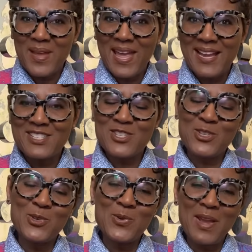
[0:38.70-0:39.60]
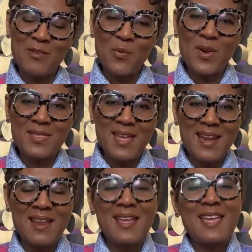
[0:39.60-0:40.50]
back to everyone
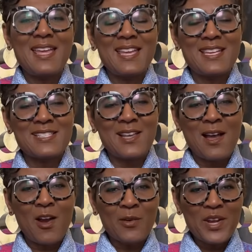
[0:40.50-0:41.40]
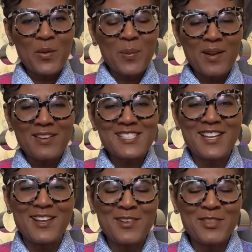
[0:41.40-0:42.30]
that is already a part
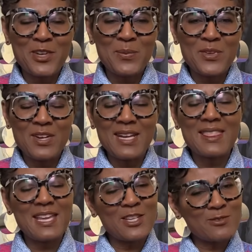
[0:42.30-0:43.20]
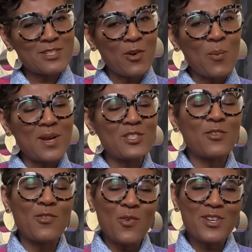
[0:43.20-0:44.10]
of the community. Thank you so much
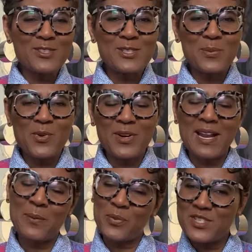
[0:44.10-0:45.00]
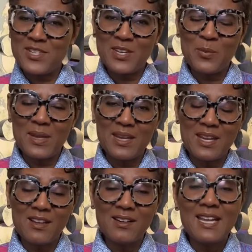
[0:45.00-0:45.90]
for your support. I appreciate you being
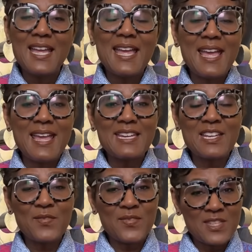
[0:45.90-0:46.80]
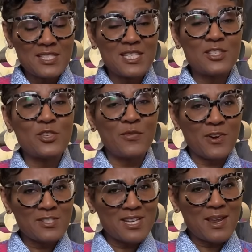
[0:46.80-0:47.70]
here. And if this is your
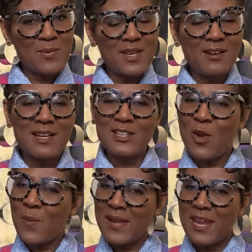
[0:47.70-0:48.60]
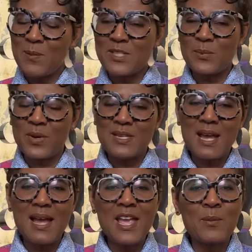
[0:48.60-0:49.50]
first time here, hello, my name is
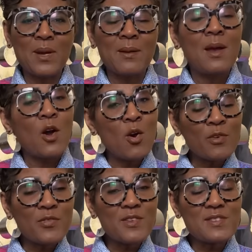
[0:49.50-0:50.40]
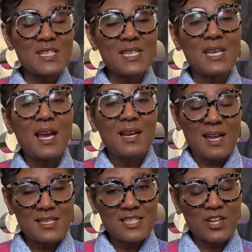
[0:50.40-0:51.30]
Brenda. I am a over 50
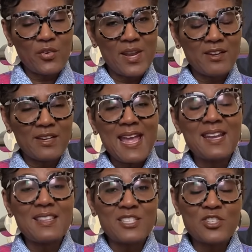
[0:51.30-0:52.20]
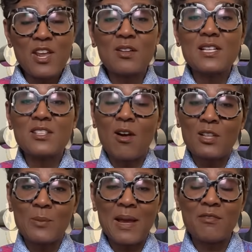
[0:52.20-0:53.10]
content creator, and this channel is
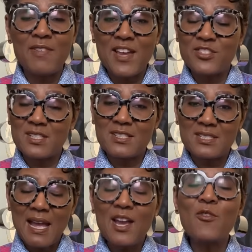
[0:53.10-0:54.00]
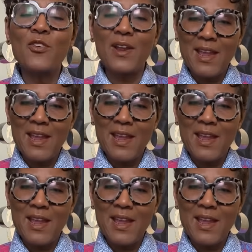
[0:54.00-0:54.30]
all about fashion and style for